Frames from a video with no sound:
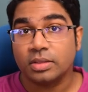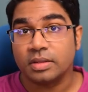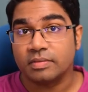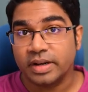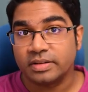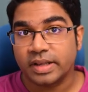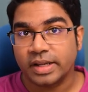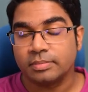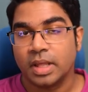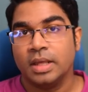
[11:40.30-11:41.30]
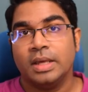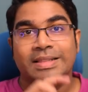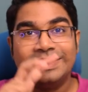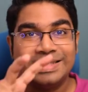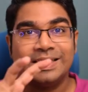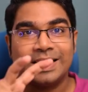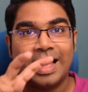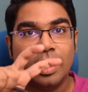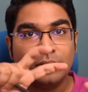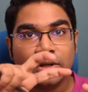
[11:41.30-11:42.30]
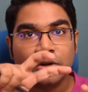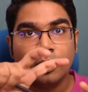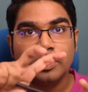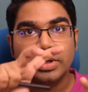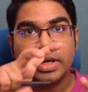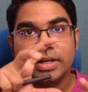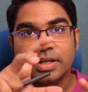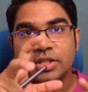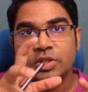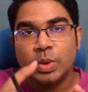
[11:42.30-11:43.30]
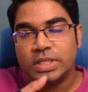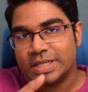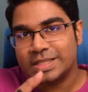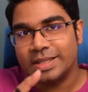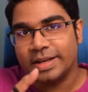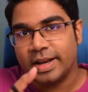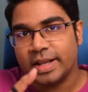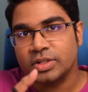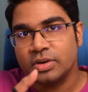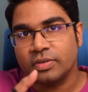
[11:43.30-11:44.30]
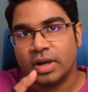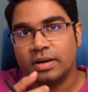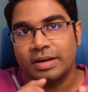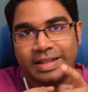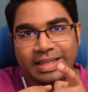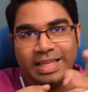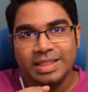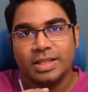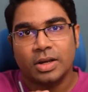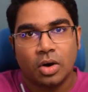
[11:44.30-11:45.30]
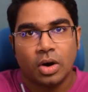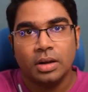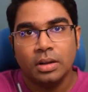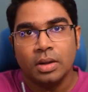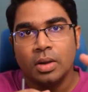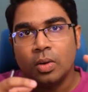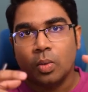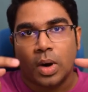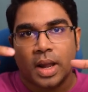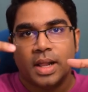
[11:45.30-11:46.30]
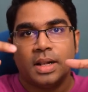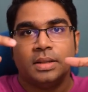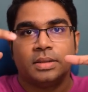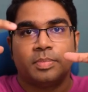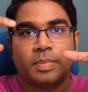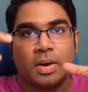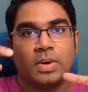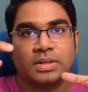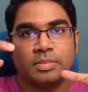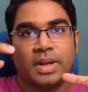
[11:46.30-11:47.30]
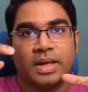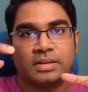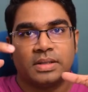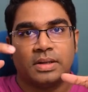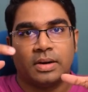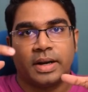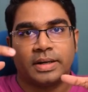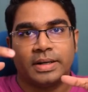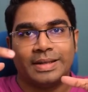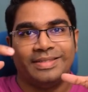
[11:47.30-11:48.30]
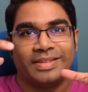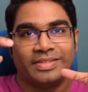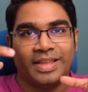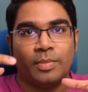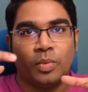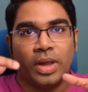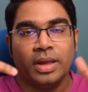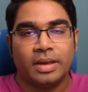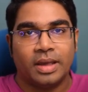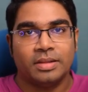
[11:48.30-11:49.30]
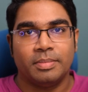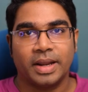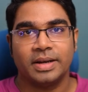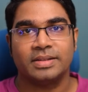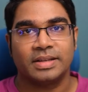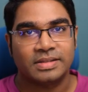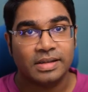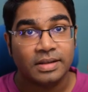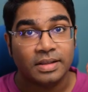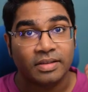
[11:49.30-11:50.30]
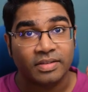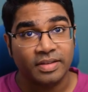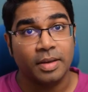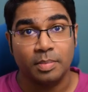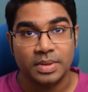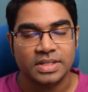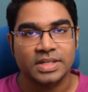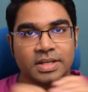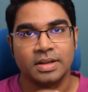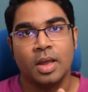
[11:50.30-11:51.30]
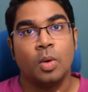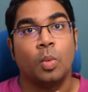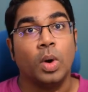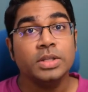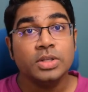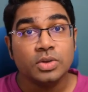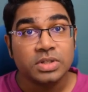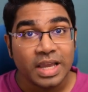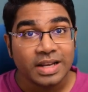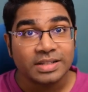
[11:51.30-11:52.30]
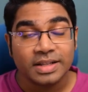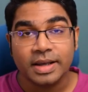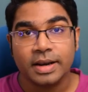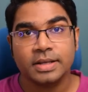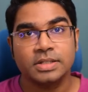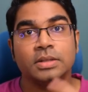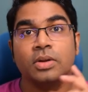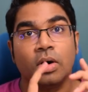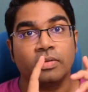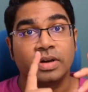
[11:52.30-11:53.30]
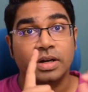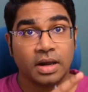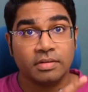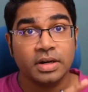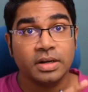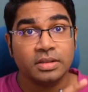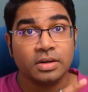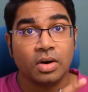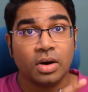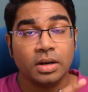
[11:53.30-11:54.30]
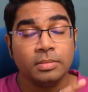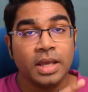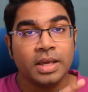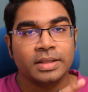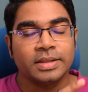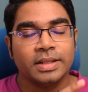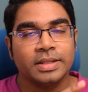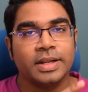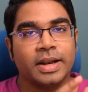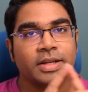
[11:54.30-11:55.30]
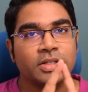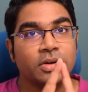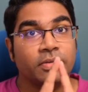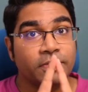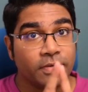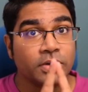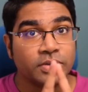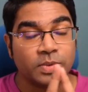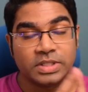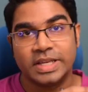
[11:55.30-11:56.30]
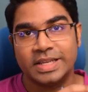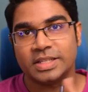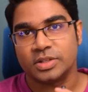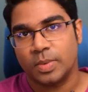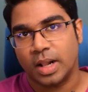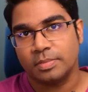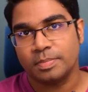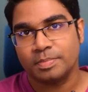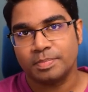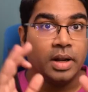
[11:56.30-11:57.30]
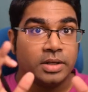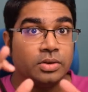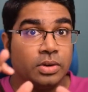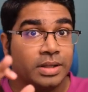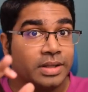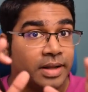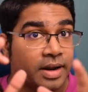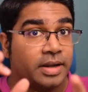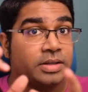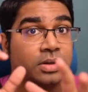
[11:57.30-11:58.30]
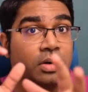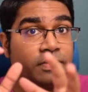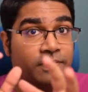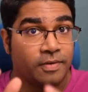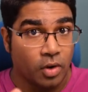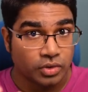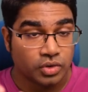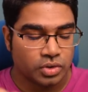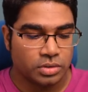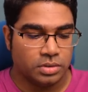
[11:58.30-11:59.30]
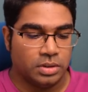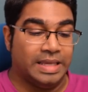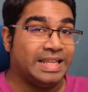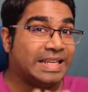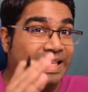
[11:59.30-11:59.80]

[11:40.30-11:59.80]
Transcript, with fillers: not the red side. This is how the commutator switches the direction of current in the coil while the power supply is still connected in the same way and the magnets are still in the same position. Once you change the direction of current in the coil, then the direction of force will change as well. Let's look at the direction of force in